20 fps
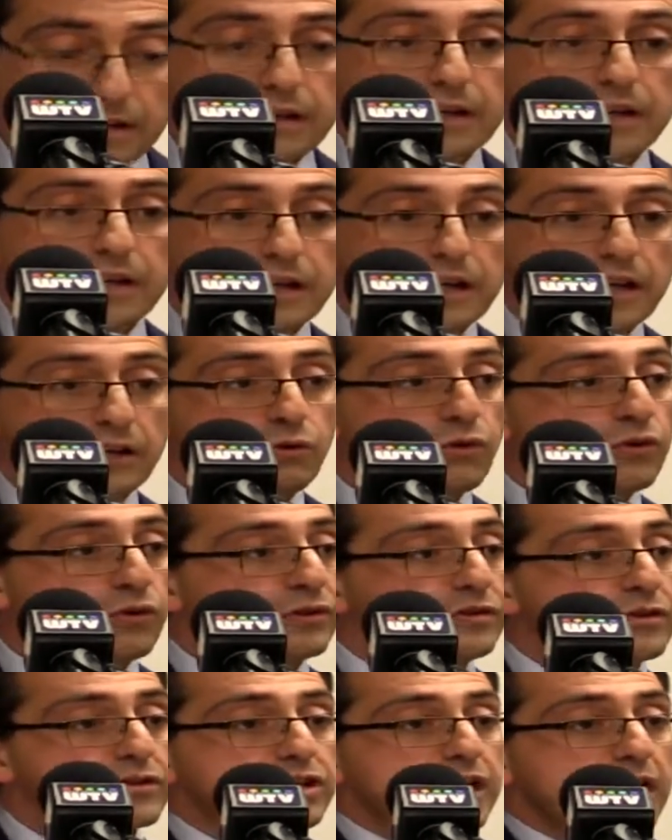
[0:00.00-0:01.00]
in order to
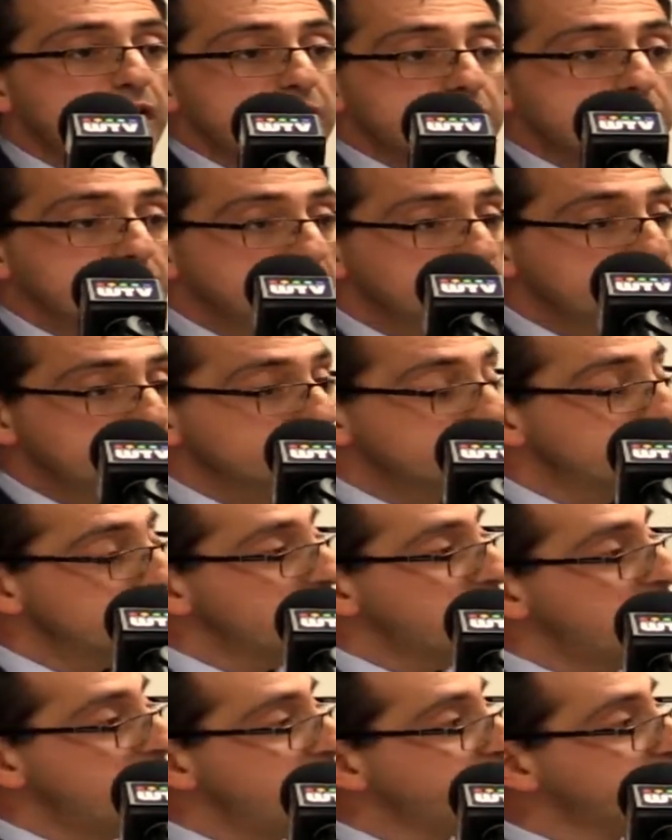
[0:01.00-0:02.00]
change the law, you
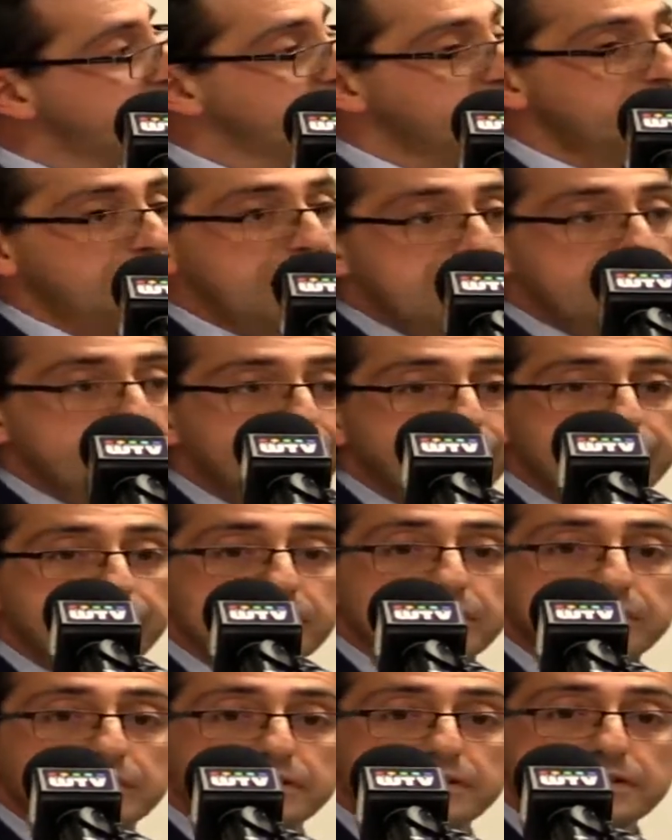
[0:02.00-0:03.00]
have to have
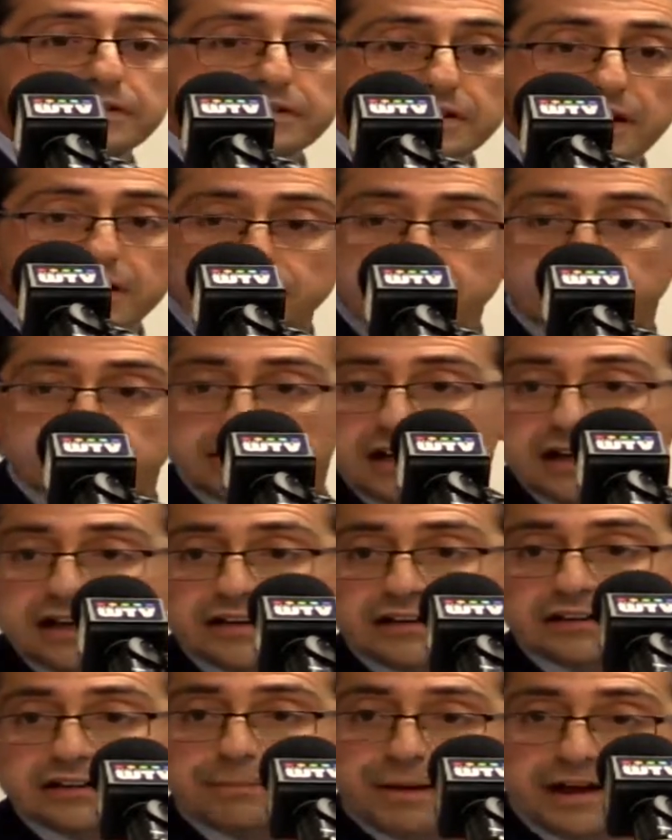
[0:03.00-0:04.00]
discussion and
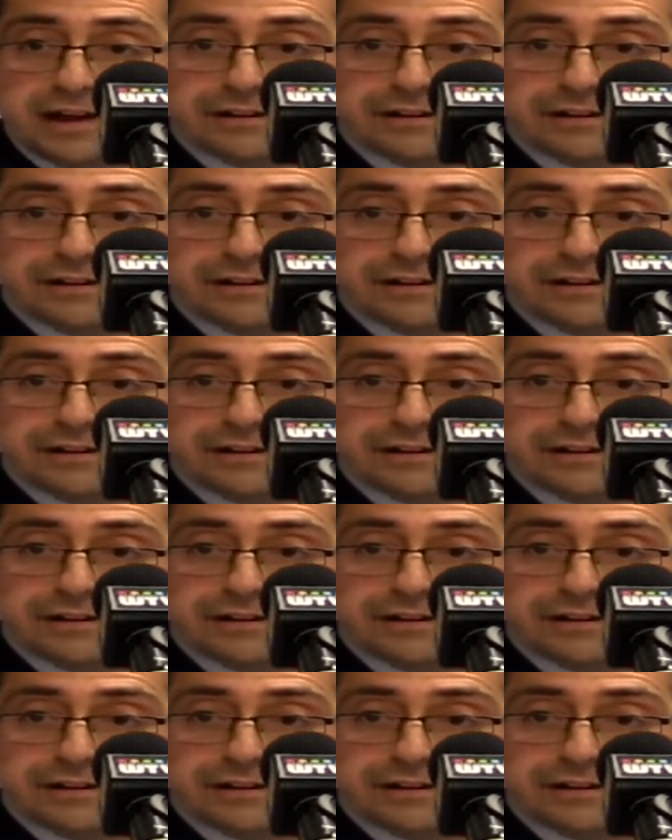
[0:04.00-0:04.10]
debate.